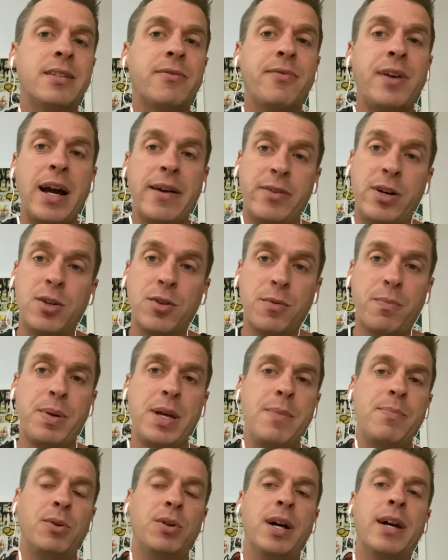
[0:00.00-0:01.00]
500
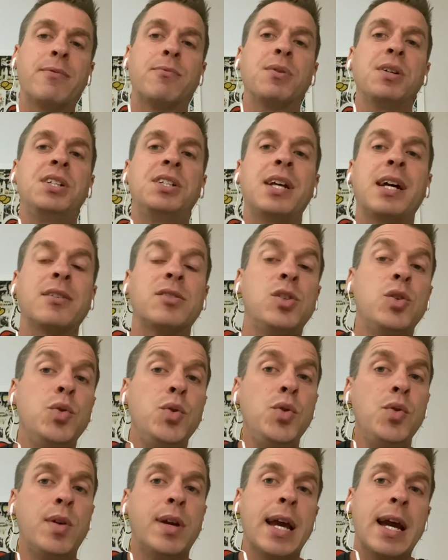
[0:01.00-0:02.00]
people have reached out to you and
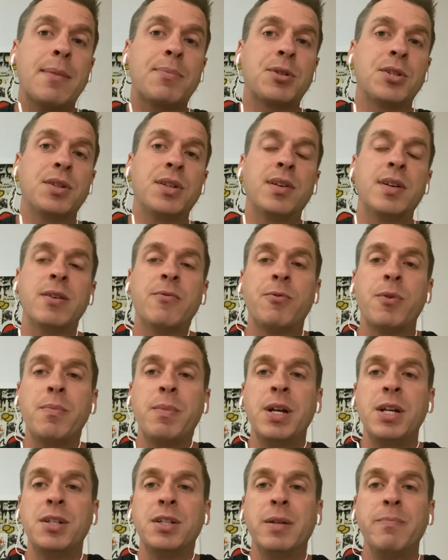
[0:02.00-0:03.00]
you captured their
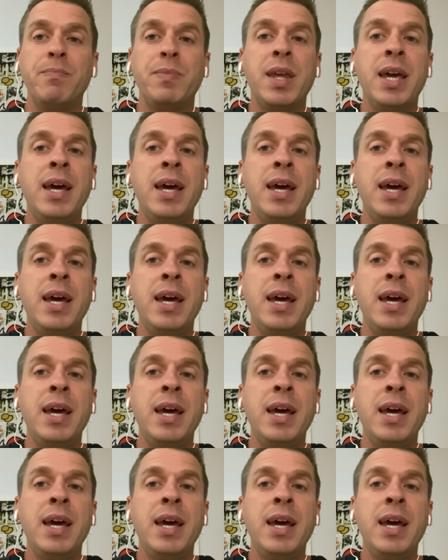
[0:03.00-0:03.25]
information.